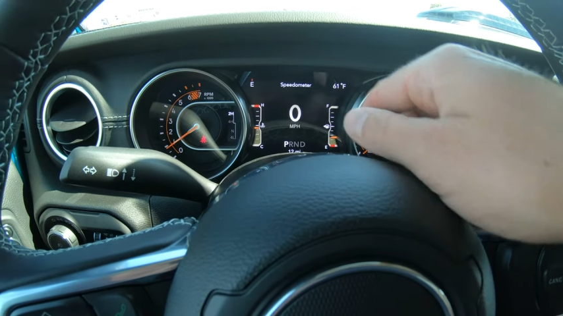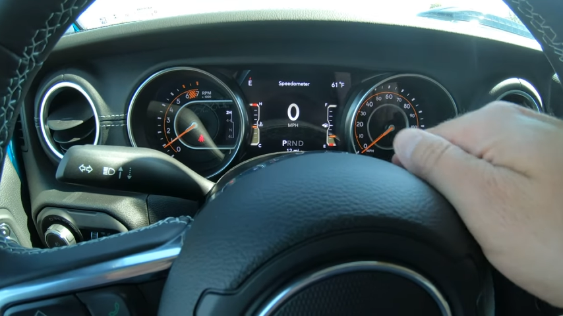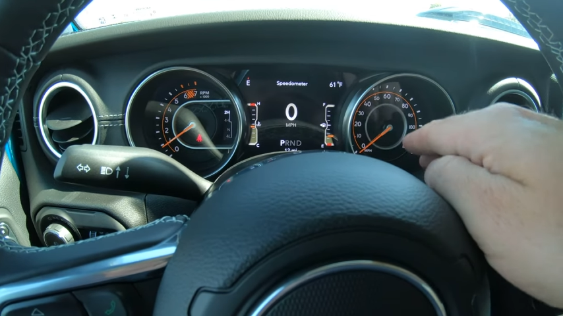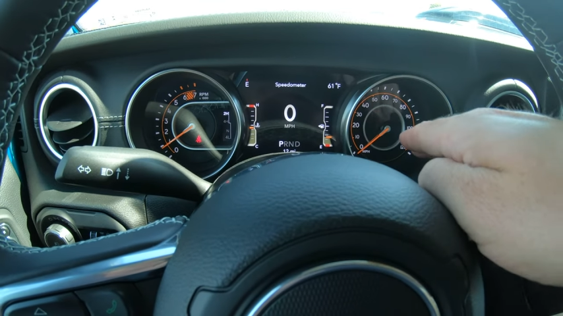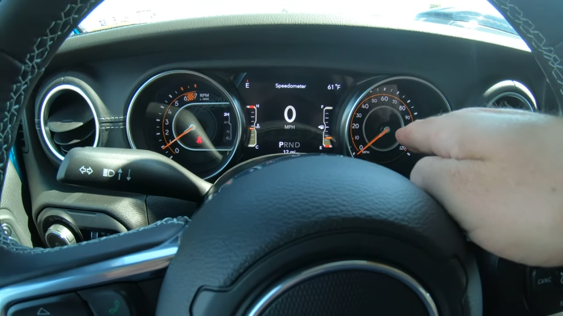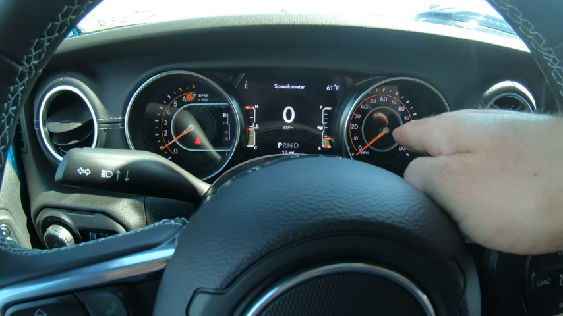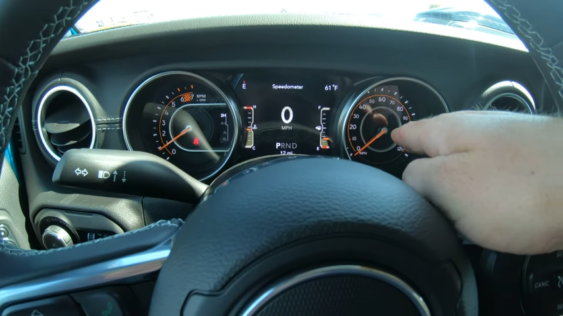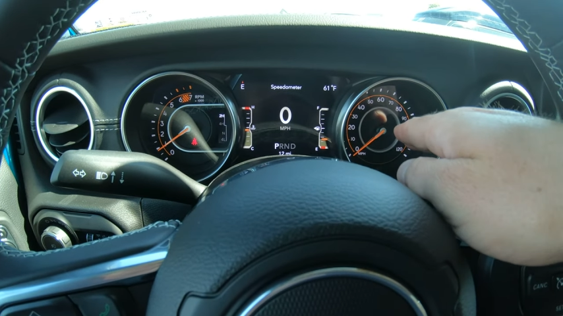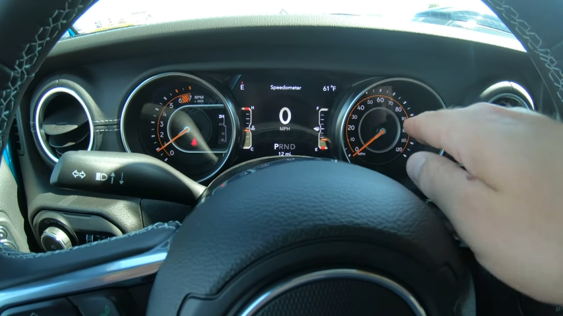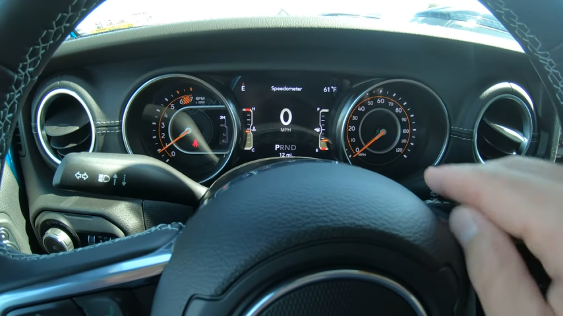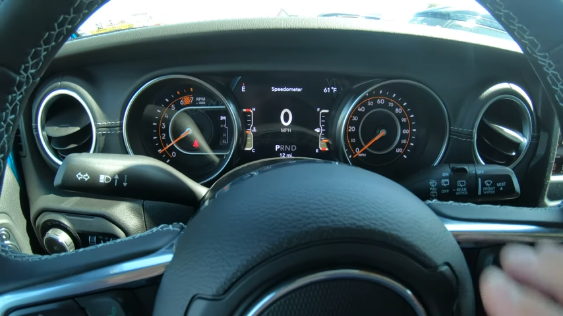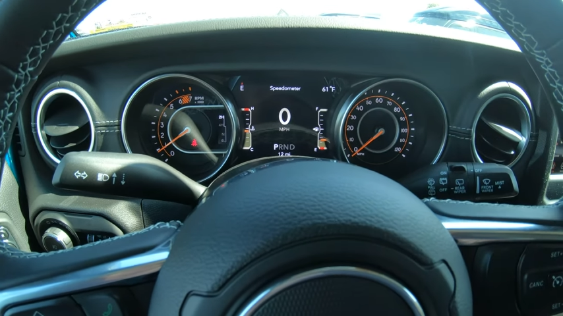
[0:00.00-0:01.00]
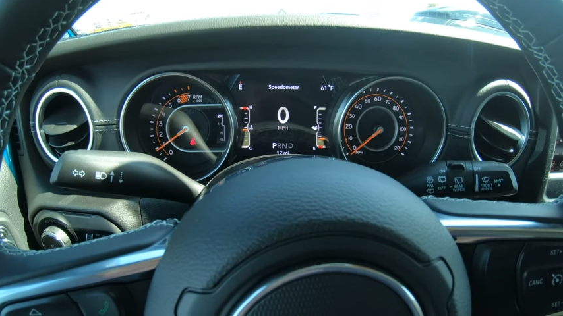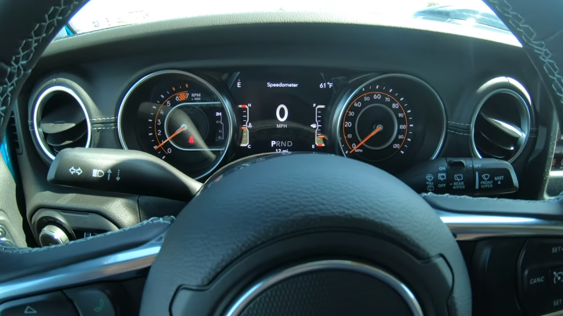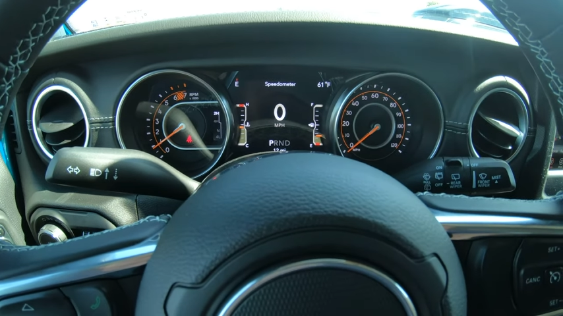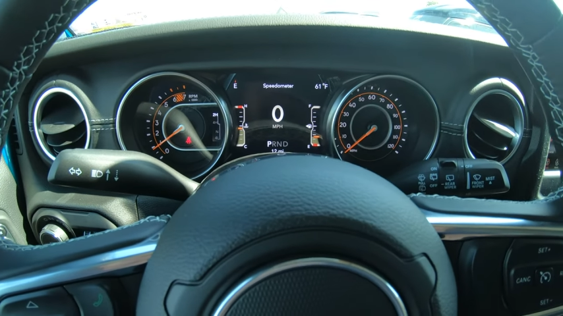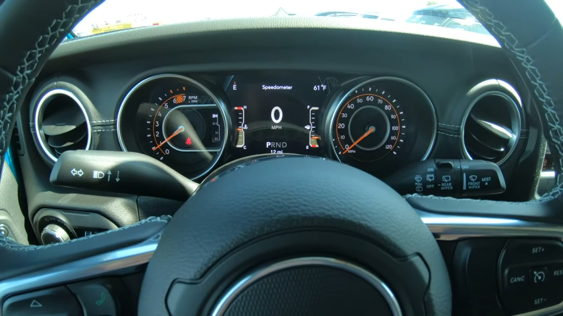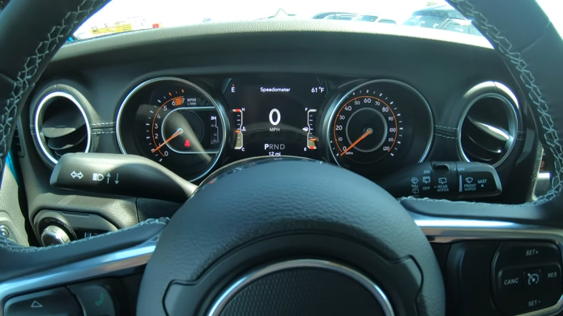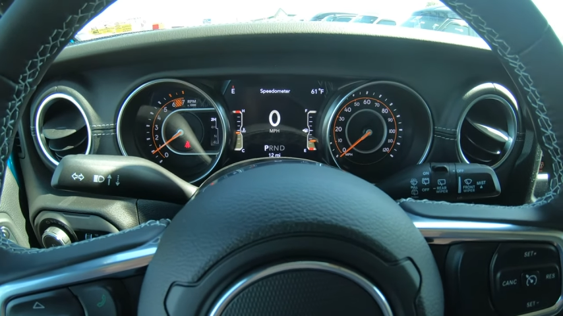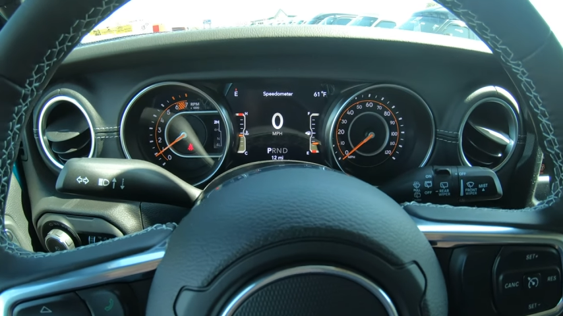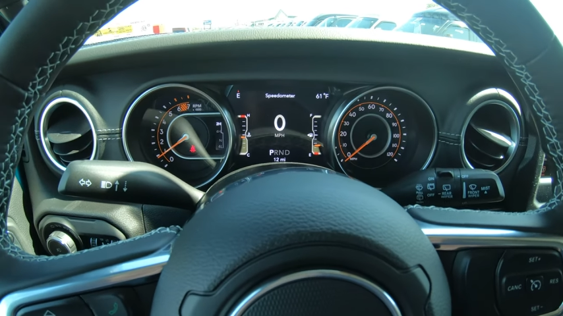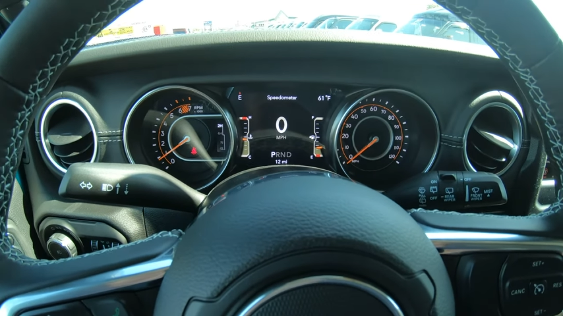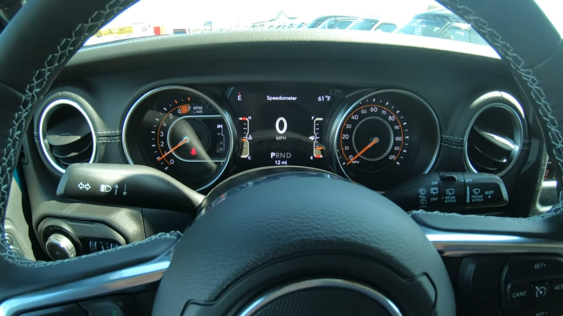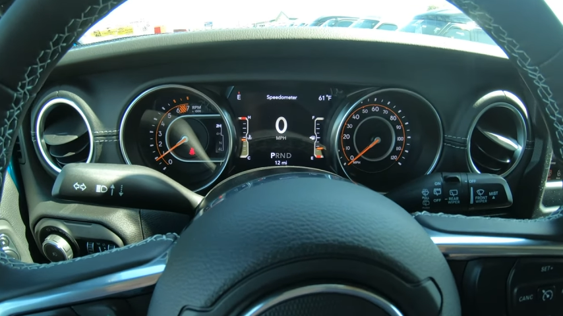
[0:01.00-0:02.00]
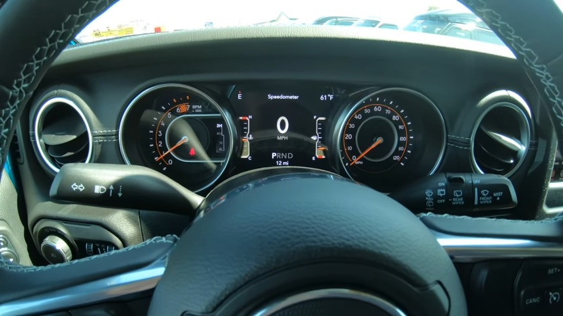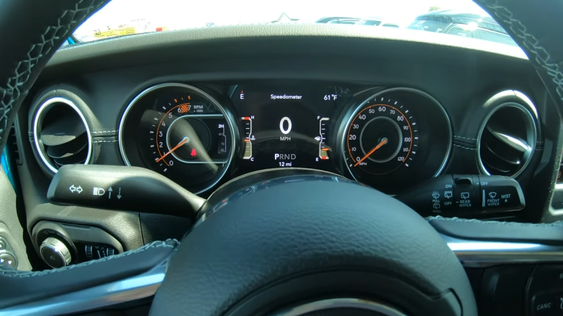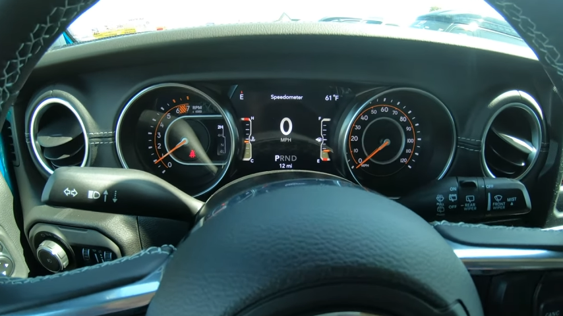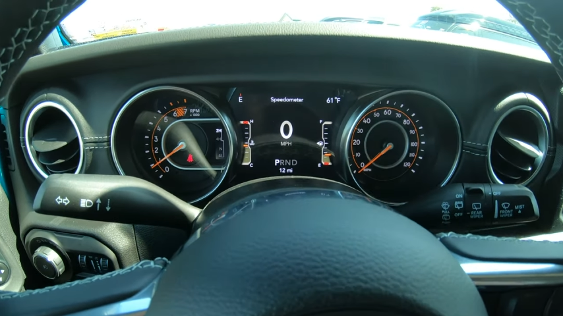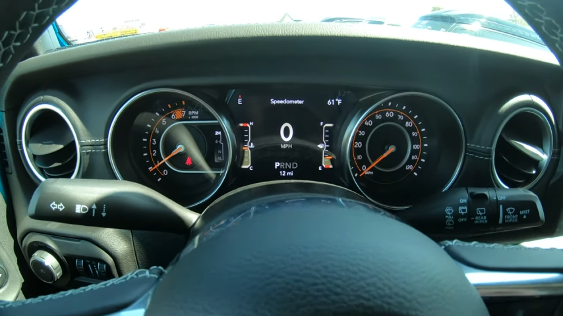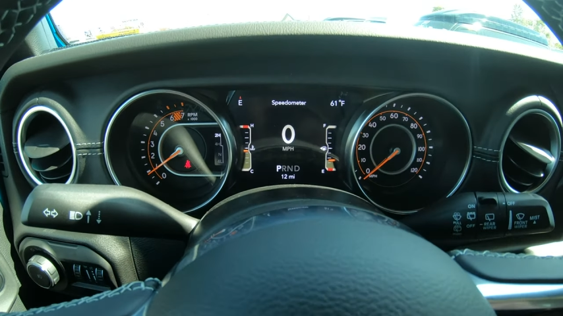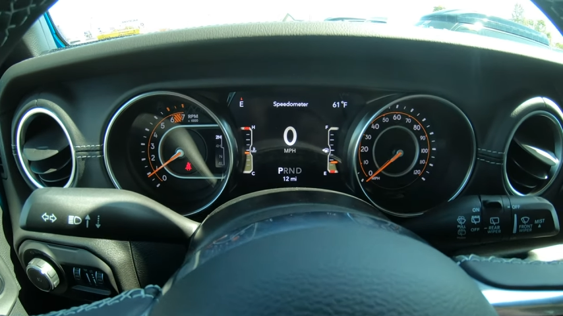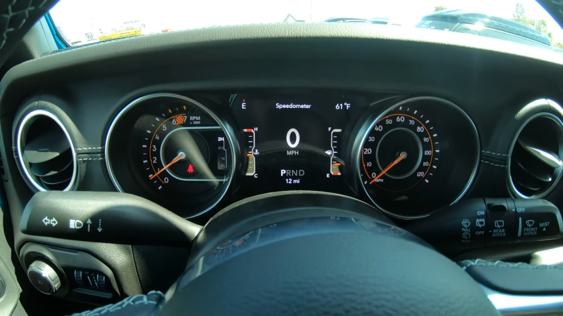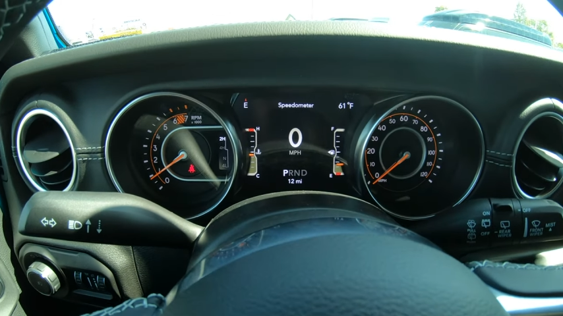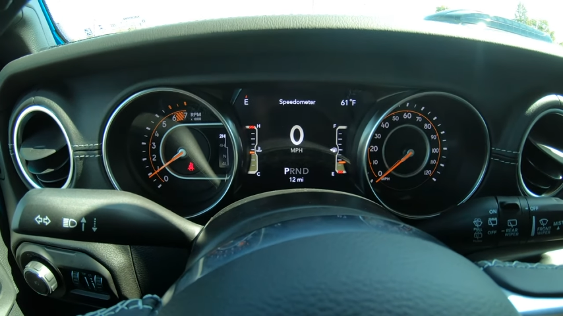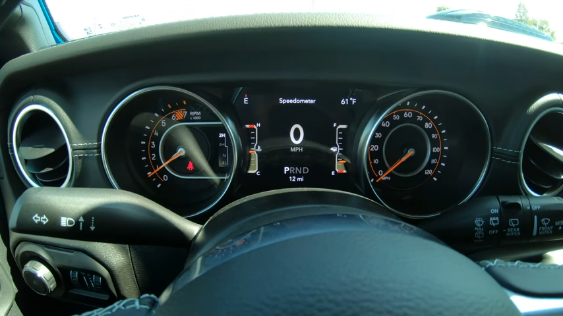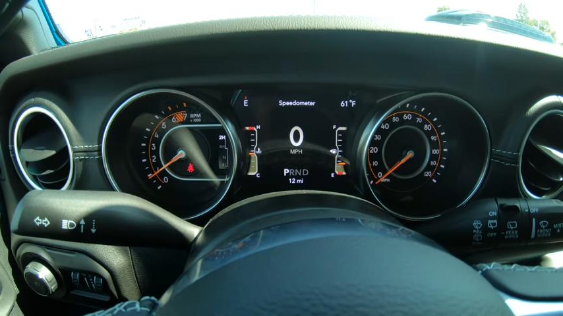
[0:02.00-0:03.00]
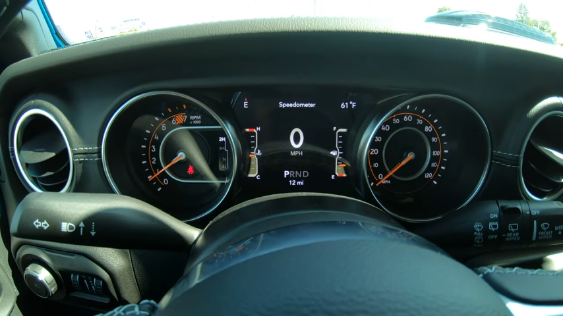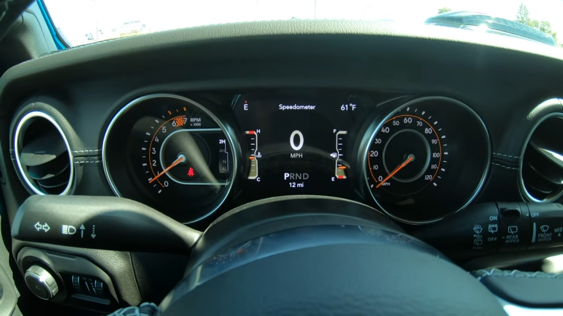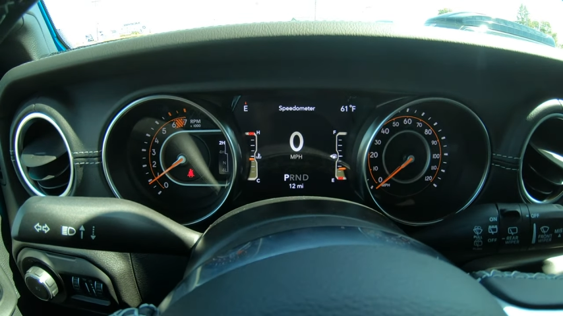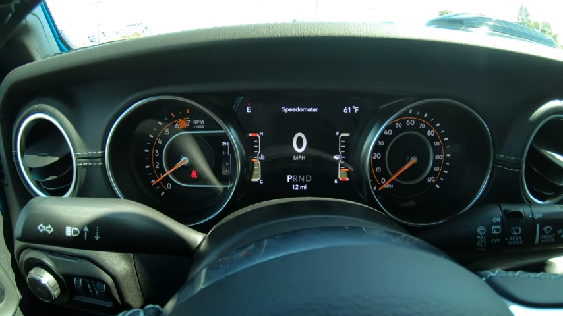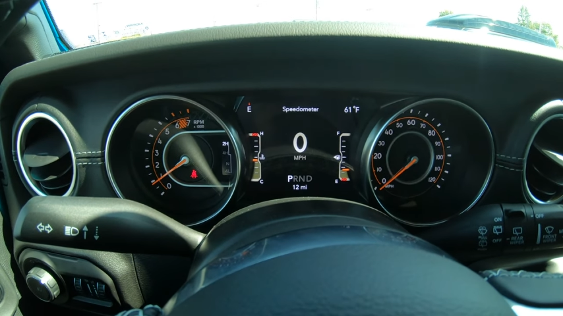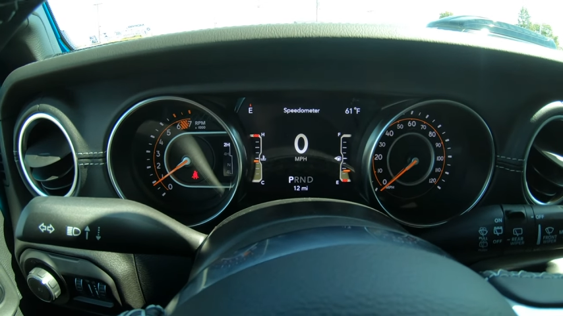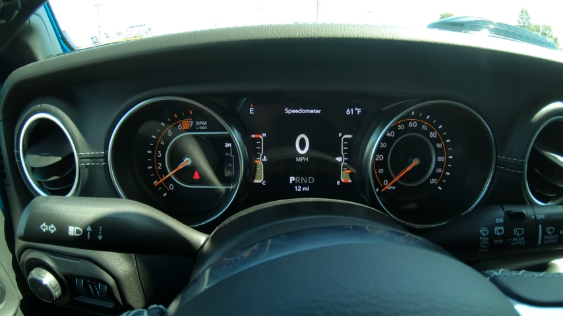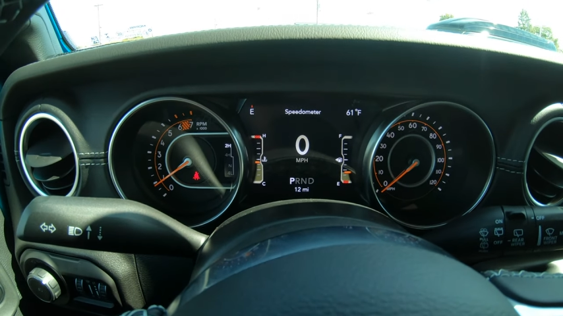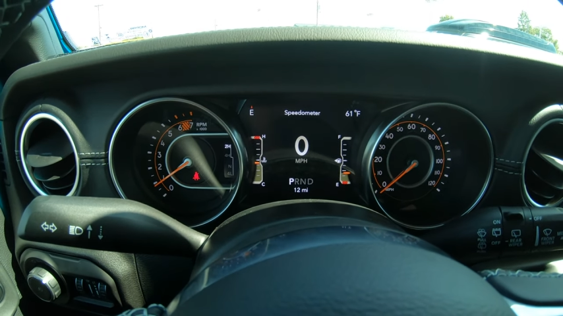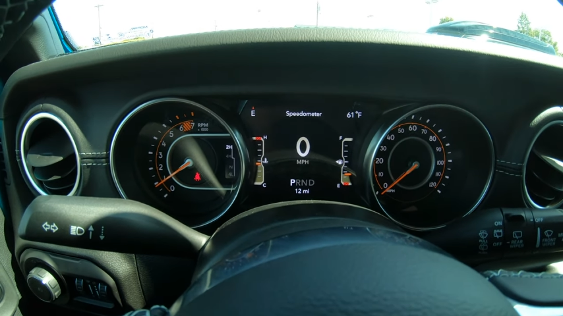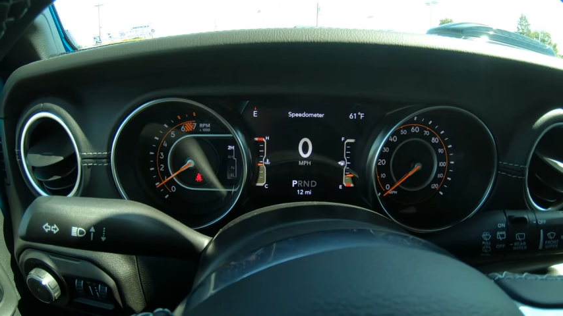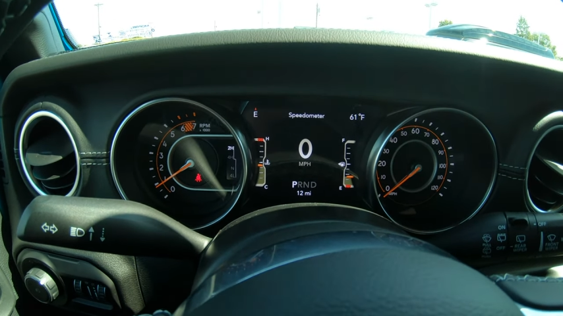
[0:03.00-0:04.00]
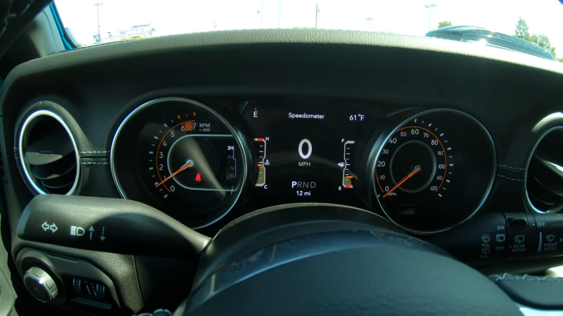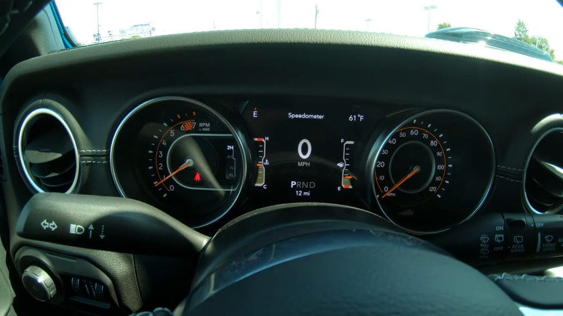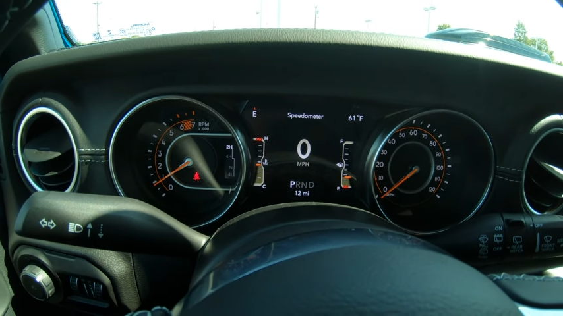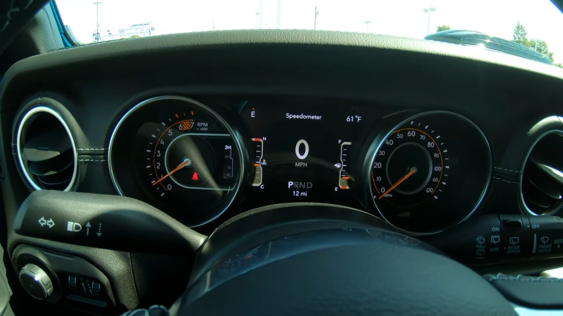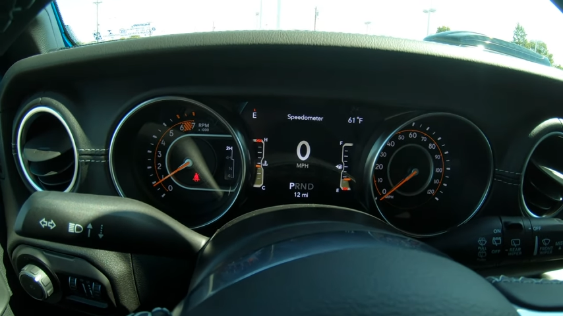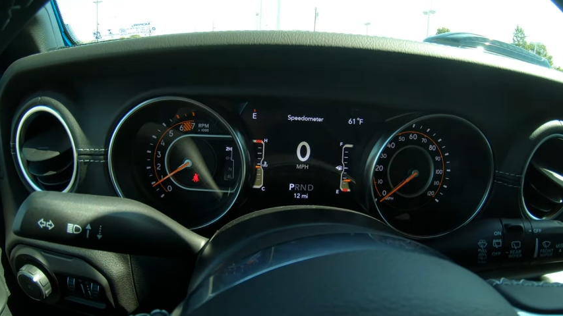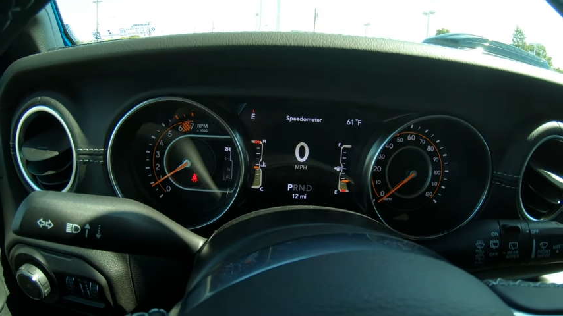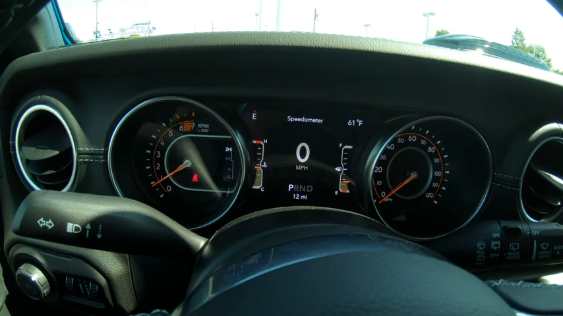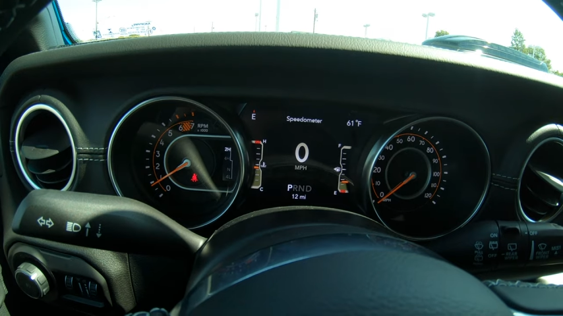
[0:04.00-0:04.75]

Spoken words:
(no speaker visible)